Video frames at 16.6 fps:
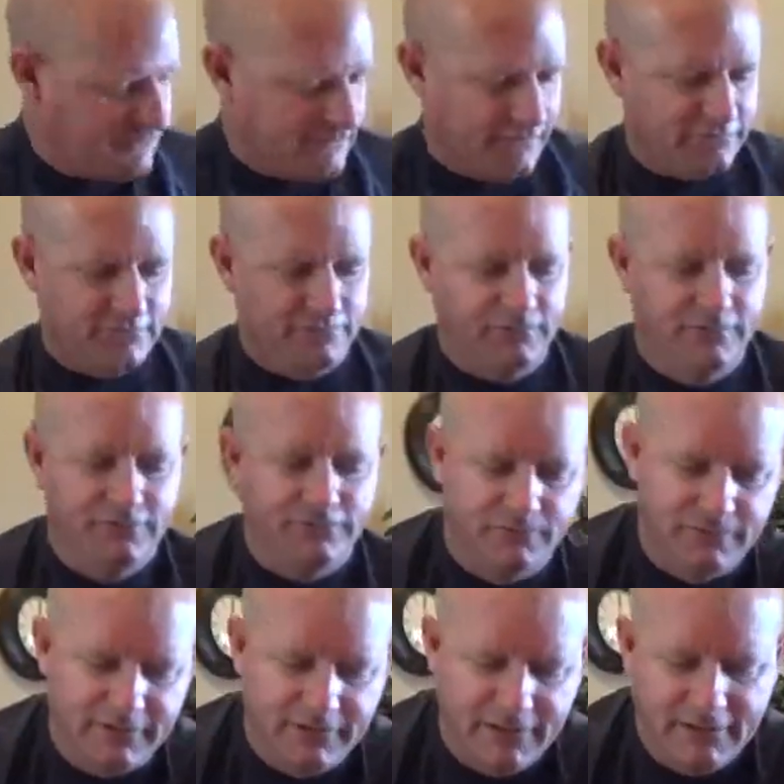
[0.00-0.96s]
That's a
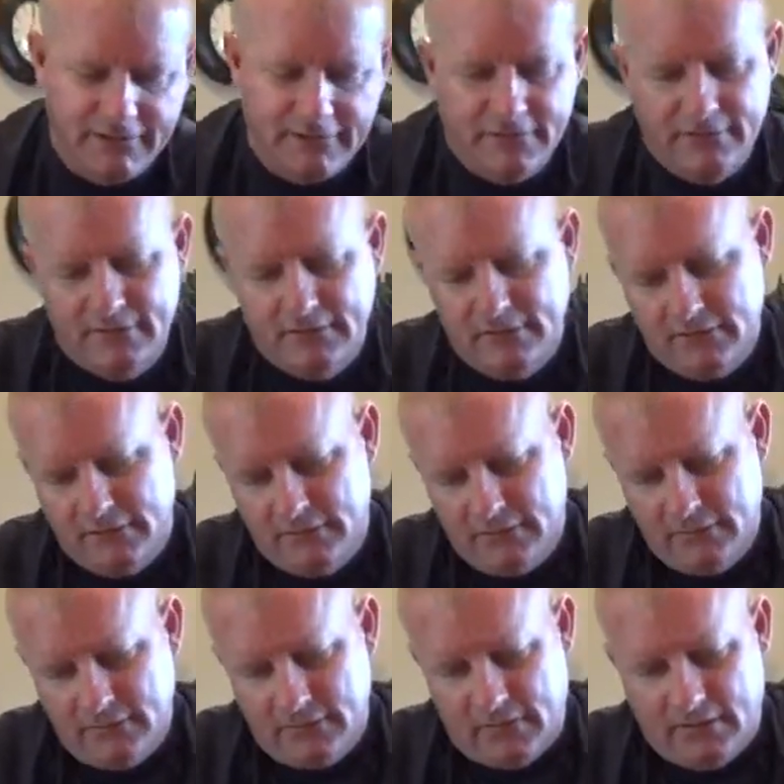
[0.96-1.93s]
128.
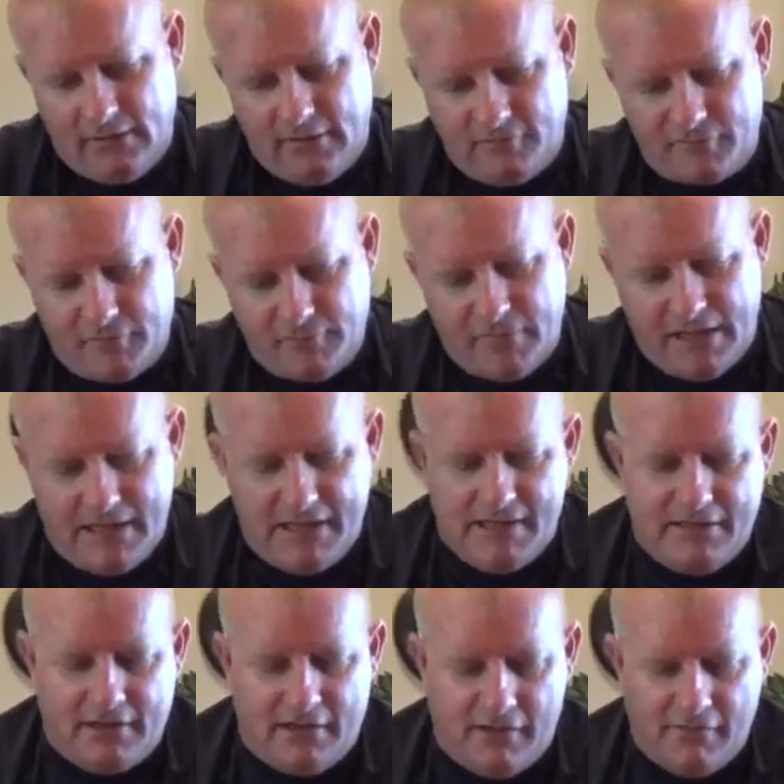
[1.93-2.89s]
And then for
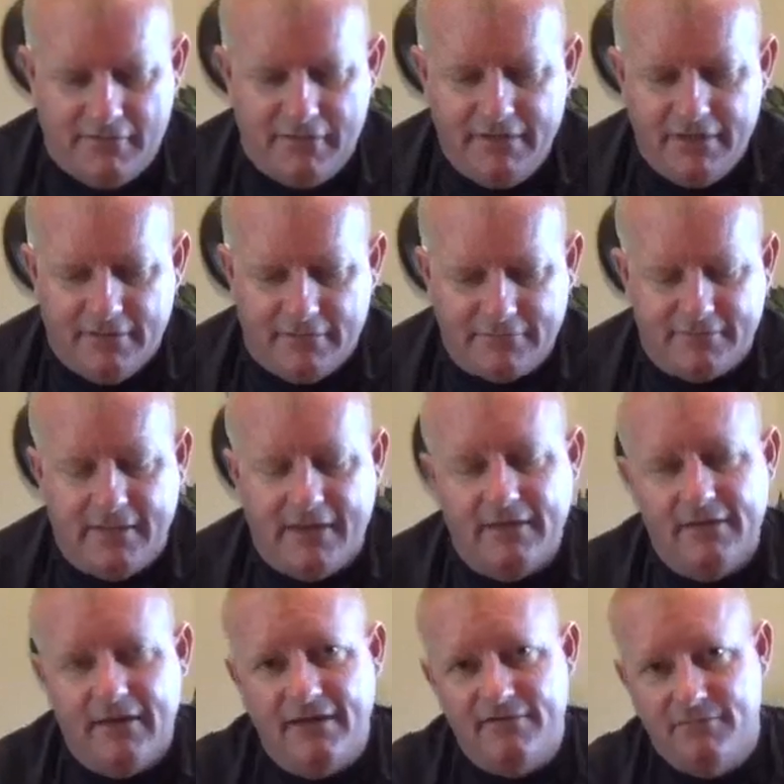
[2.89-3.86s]
buying all this, they
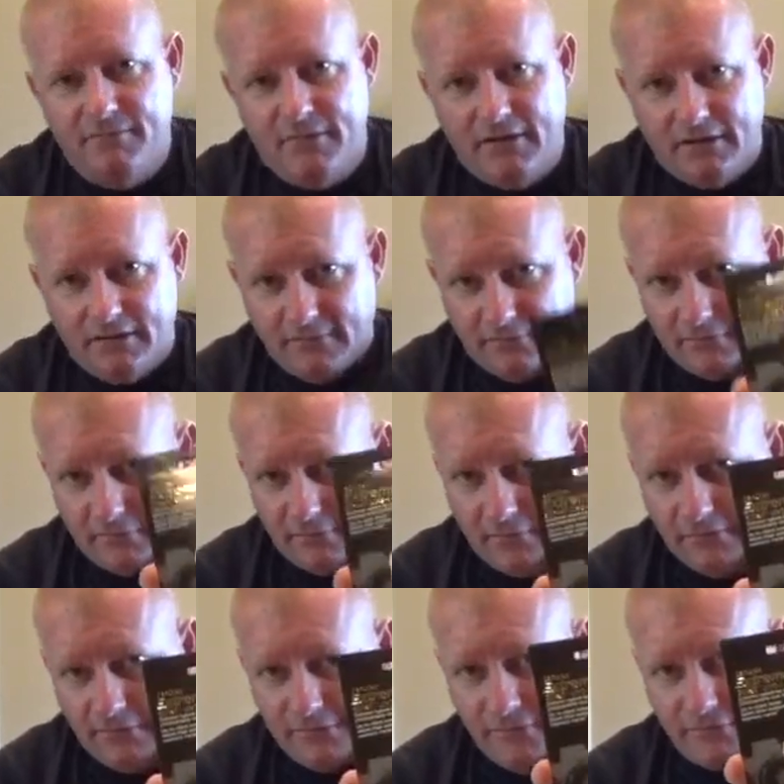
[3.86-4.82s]
gave me
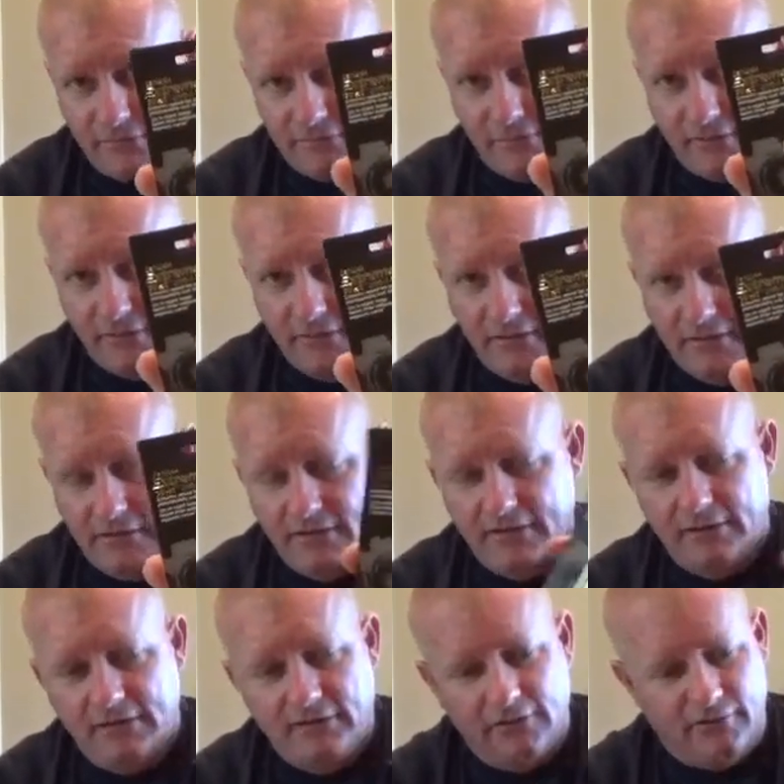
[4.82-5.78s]
a 16
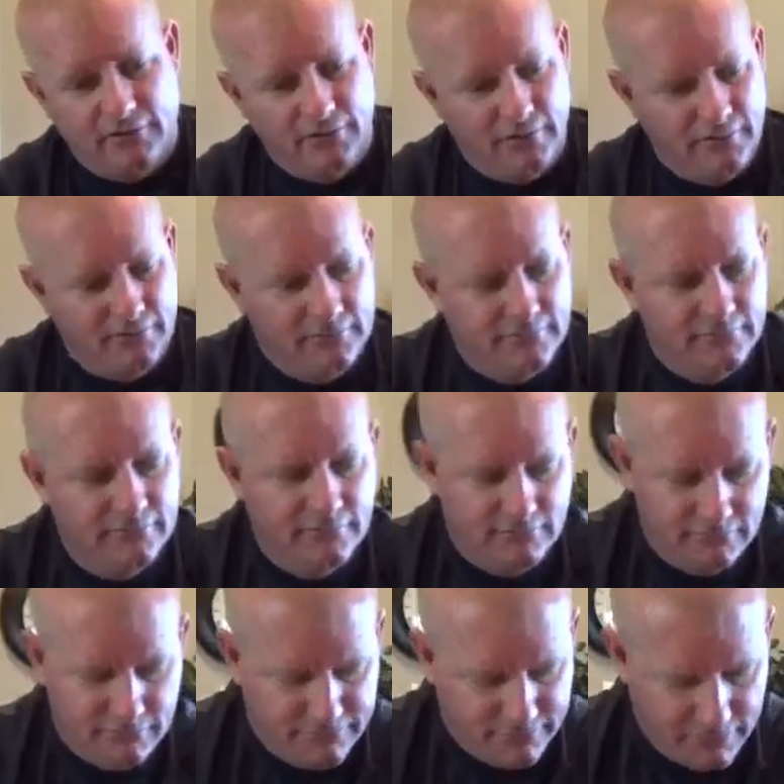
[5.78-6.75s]
gig card
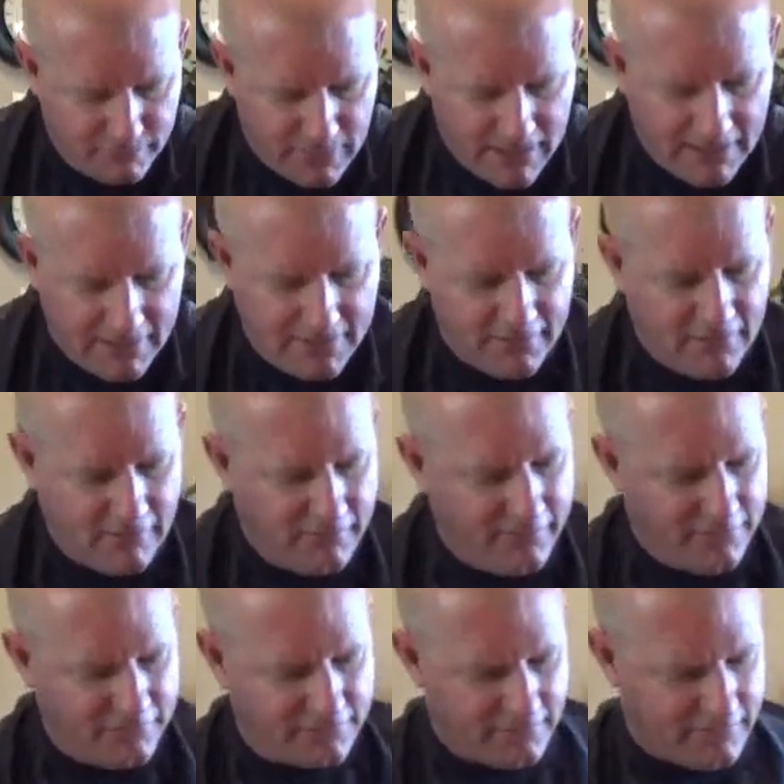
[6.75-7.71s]
for buying all
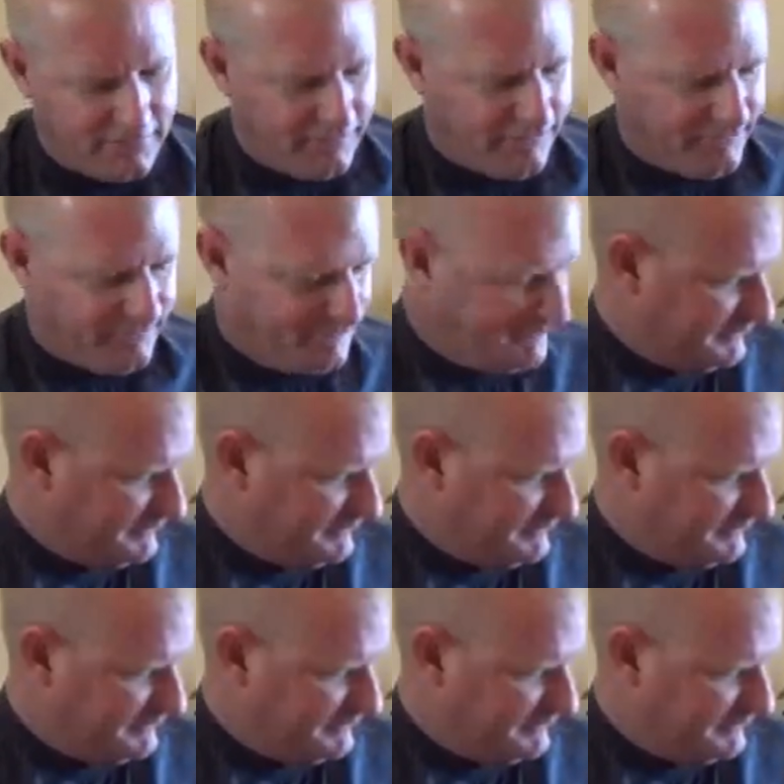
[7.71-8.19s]
this right here.